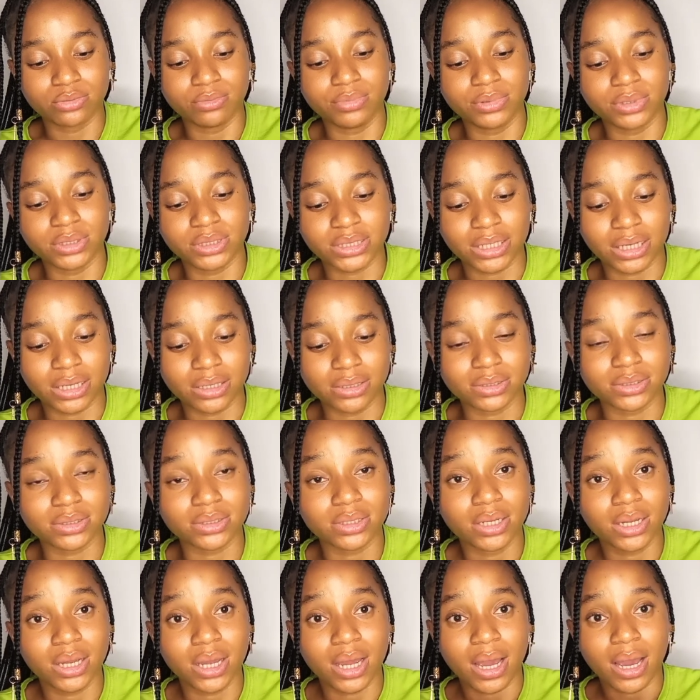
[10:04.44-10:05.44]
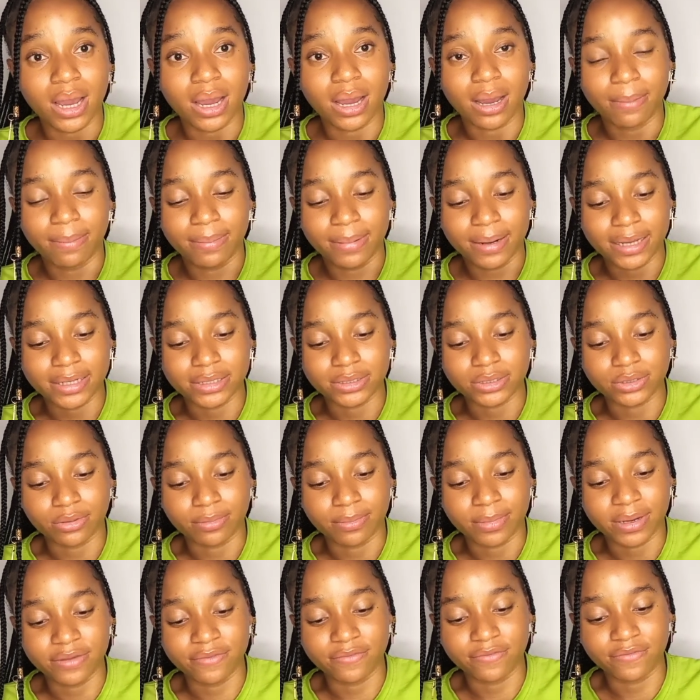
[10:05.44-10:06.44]
bit and apply it on
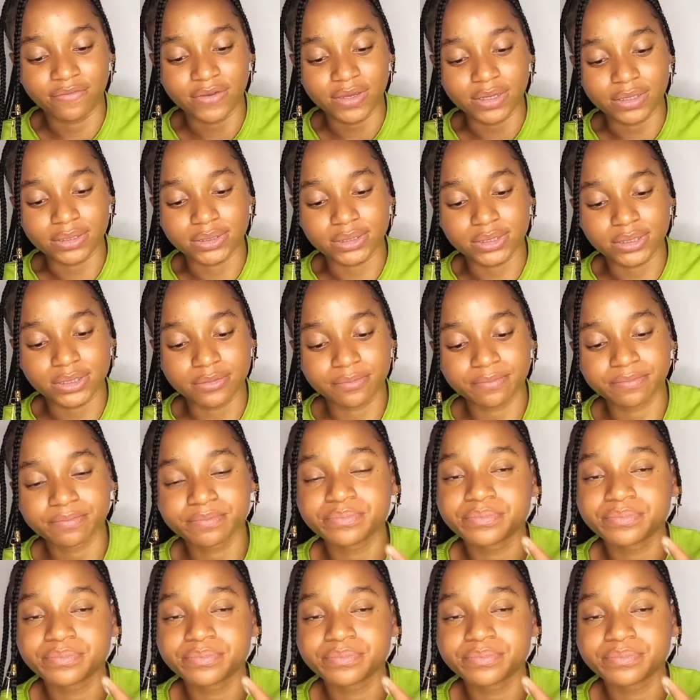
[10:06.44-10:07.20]
my face